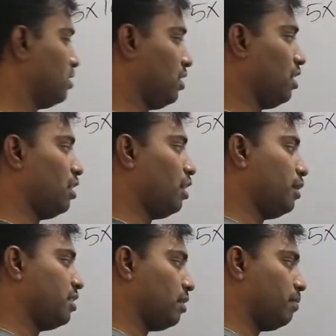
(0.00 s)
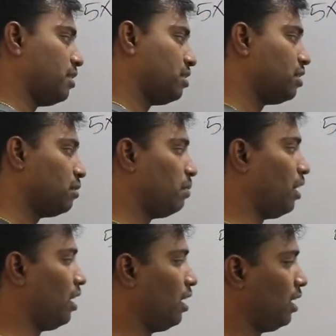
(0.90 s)
Zener diode is represented
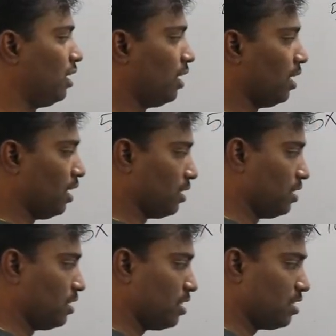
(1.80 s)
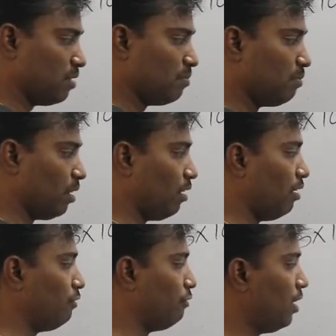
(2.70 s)
by like this. This is a symbol
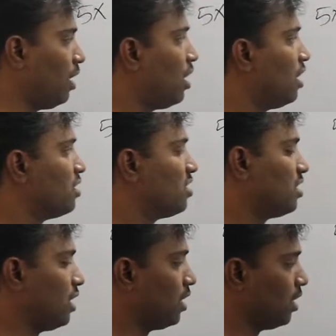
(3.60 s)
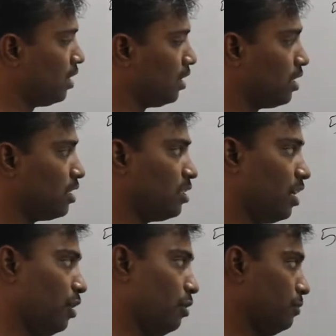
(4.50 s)
of a Zener
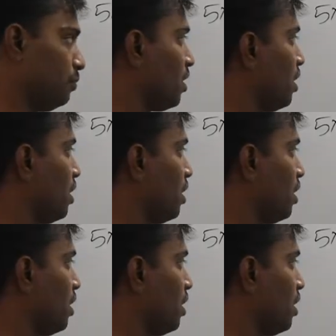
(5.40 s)
diode.